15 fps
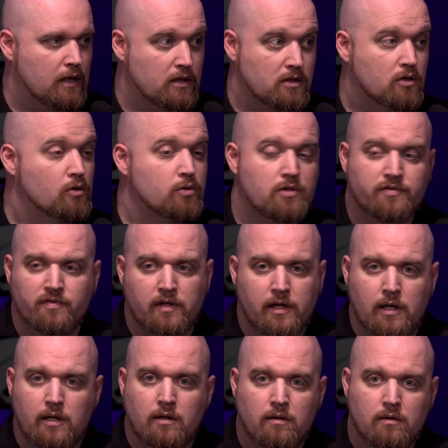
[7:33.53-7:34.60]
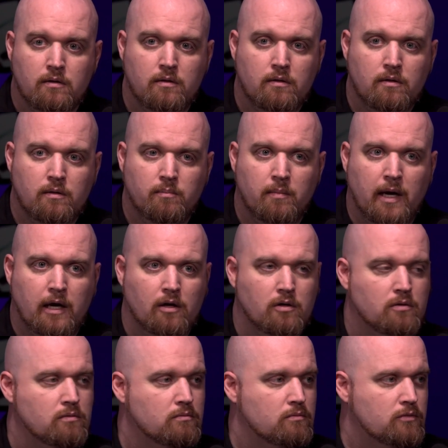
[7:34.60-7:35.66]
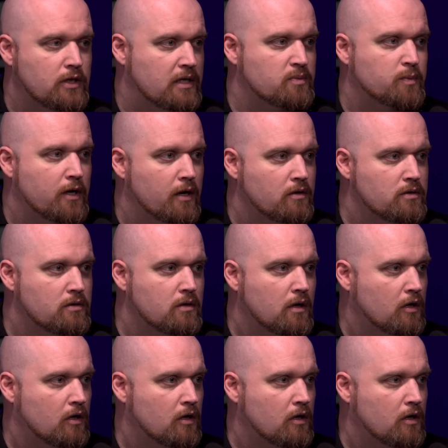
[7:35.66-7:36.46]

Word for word: exclusively male chess players